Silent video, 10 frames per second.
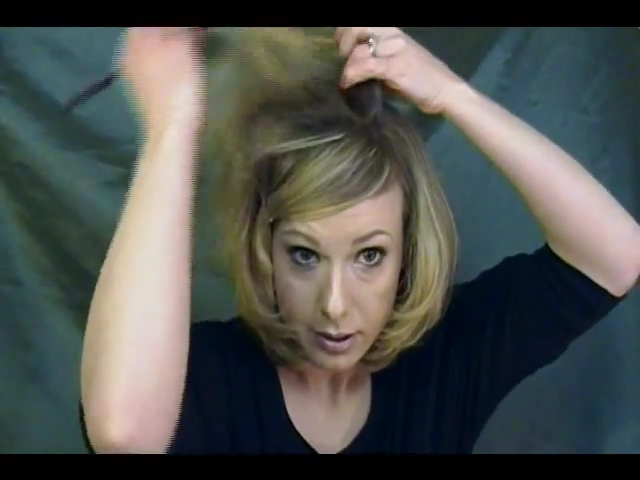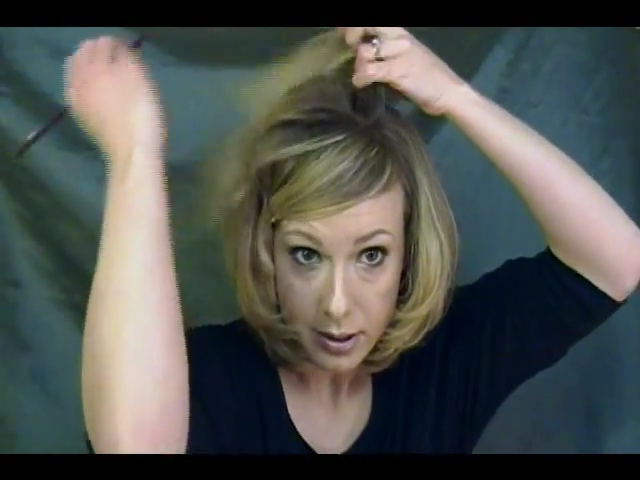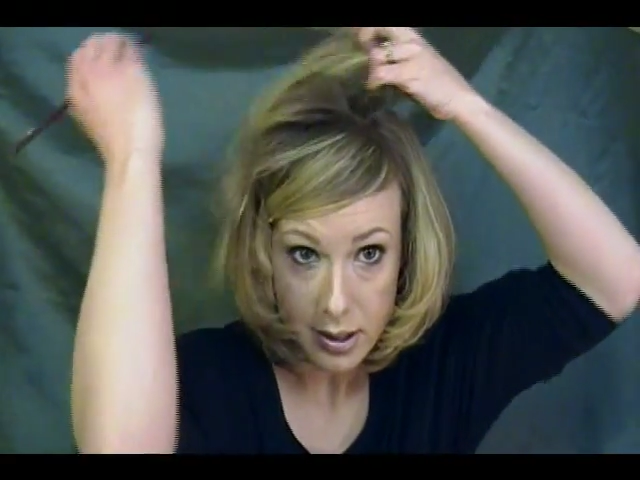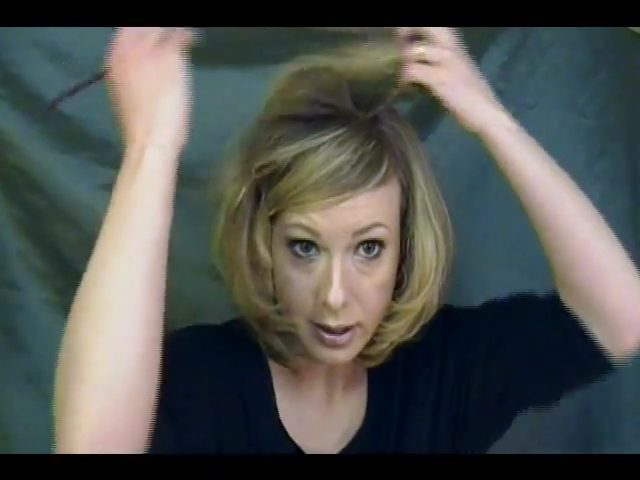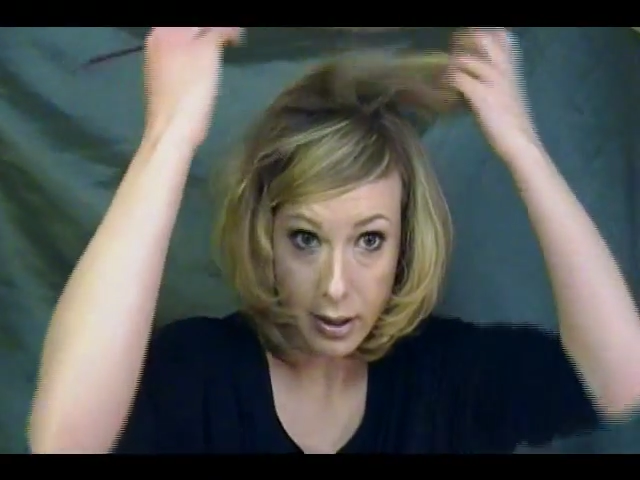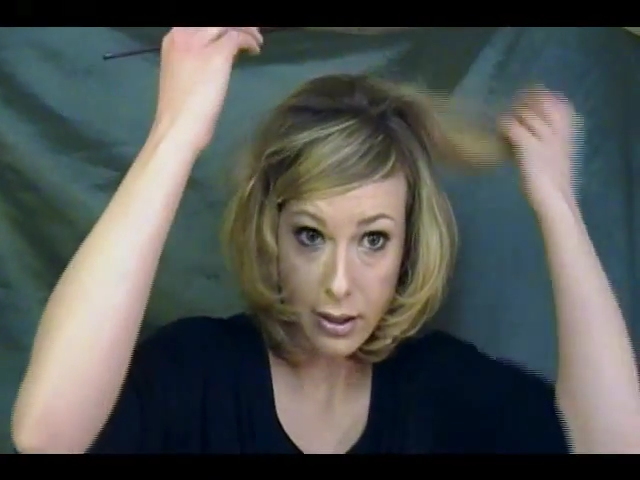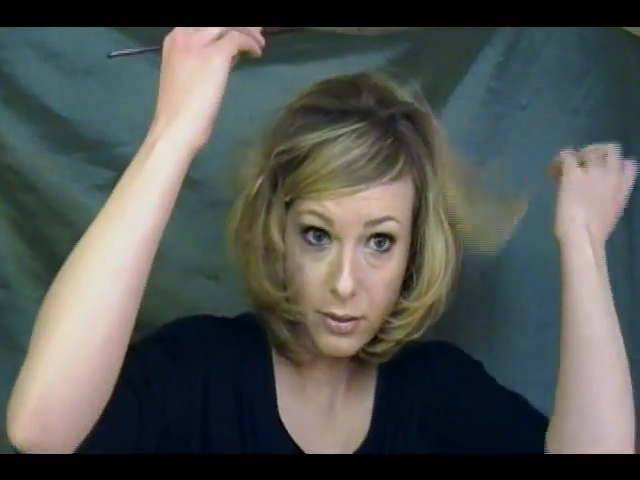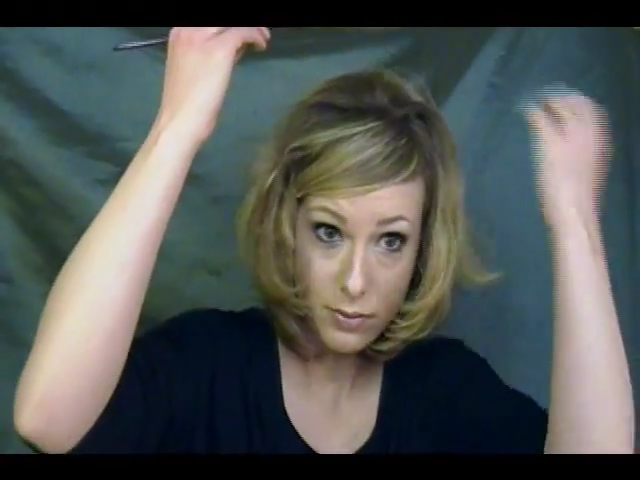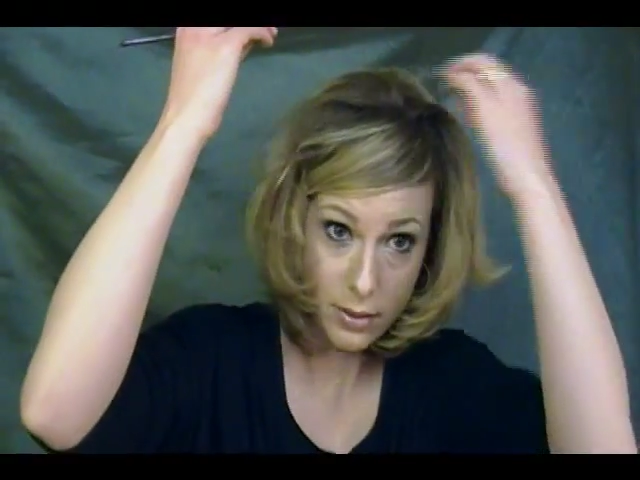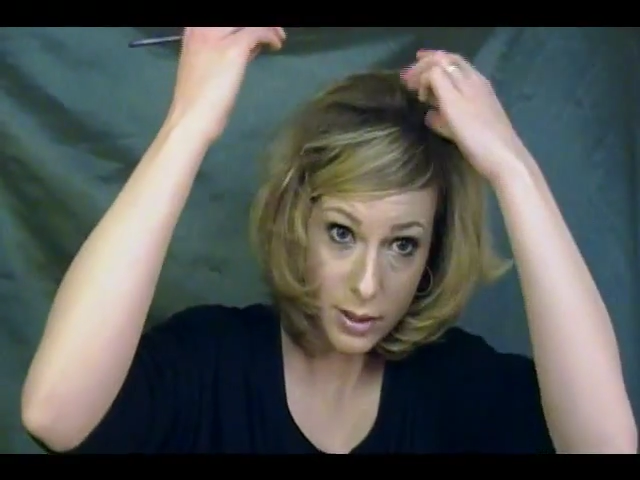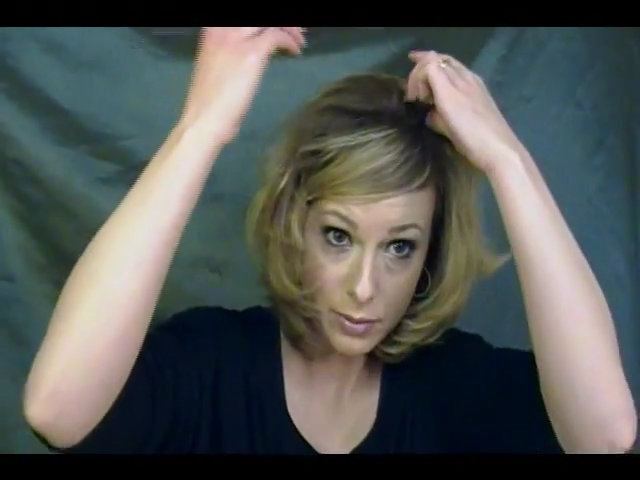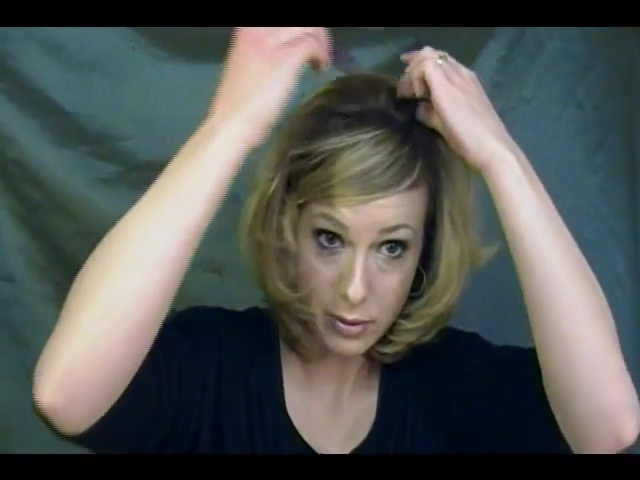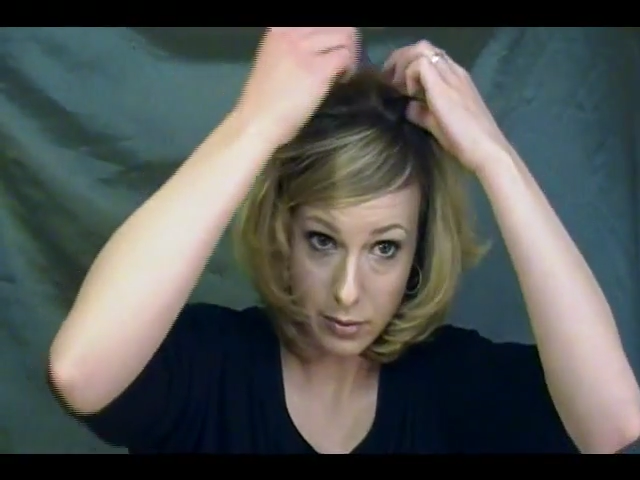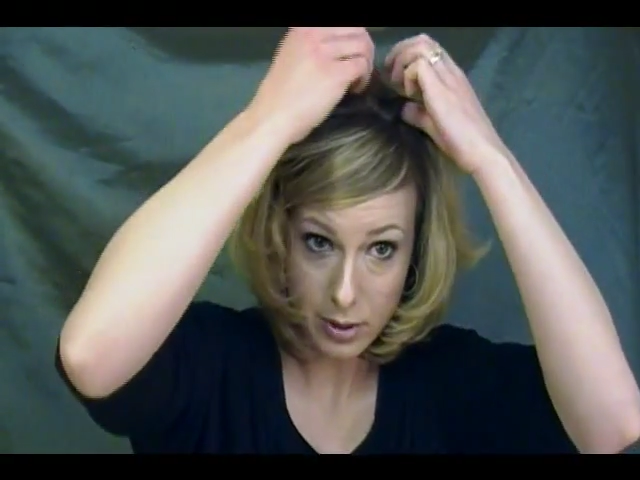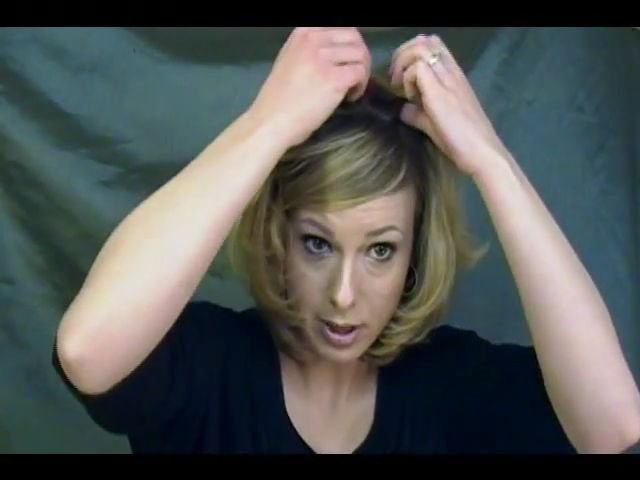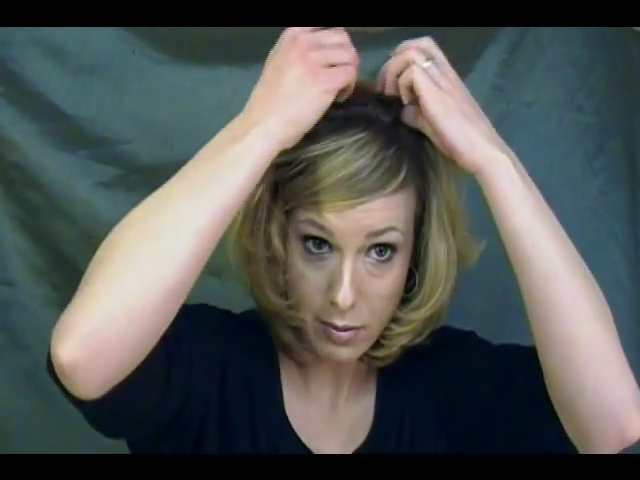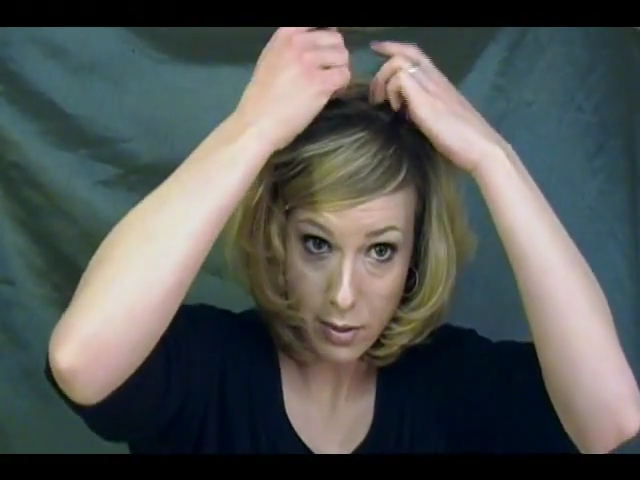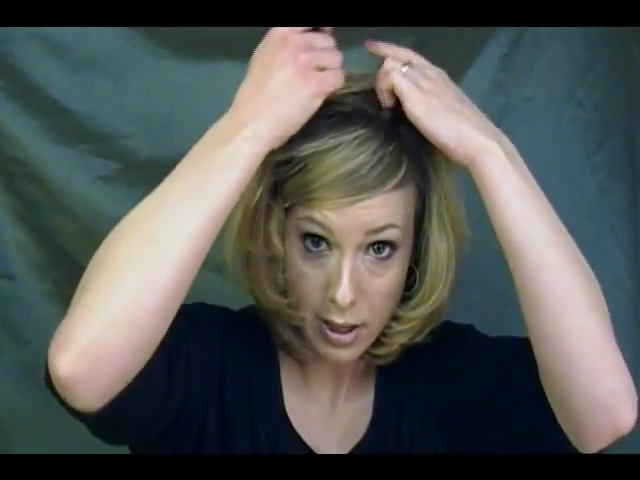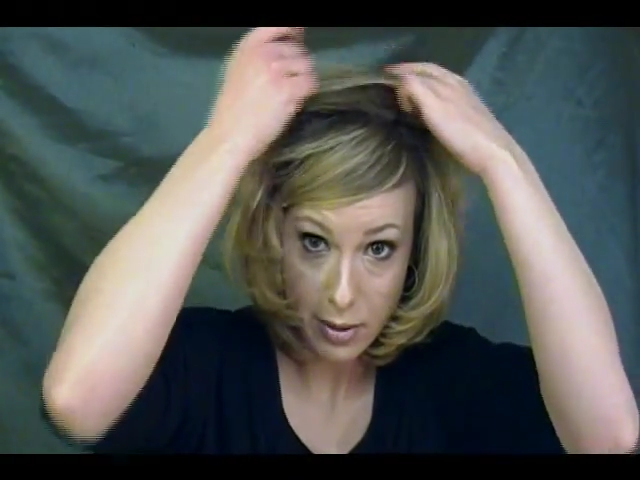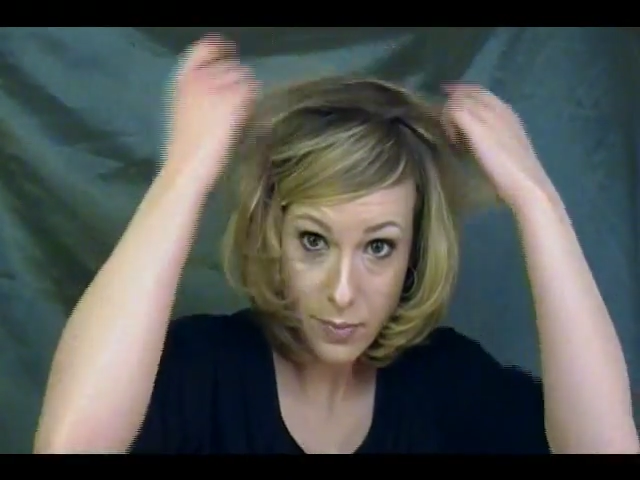This and kind of flop it over
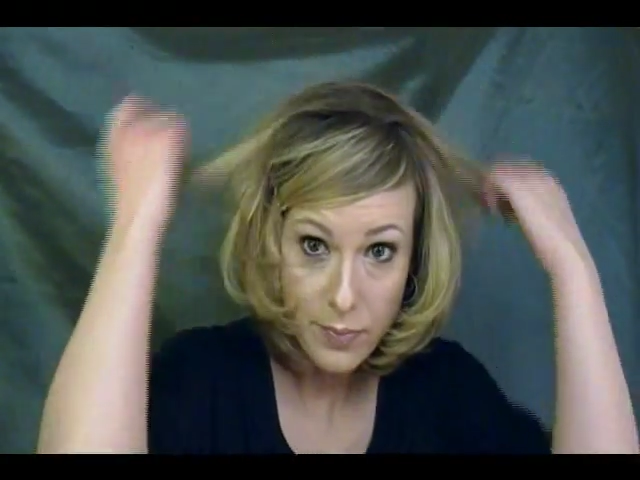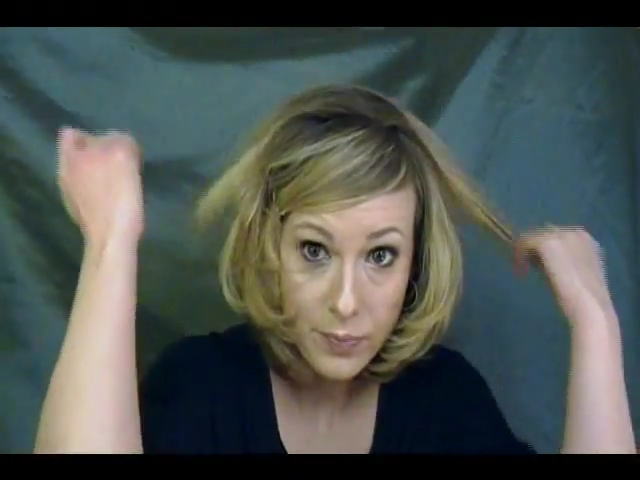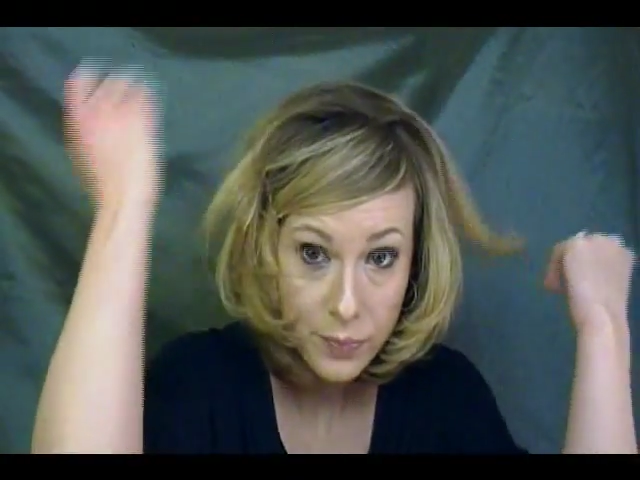that way.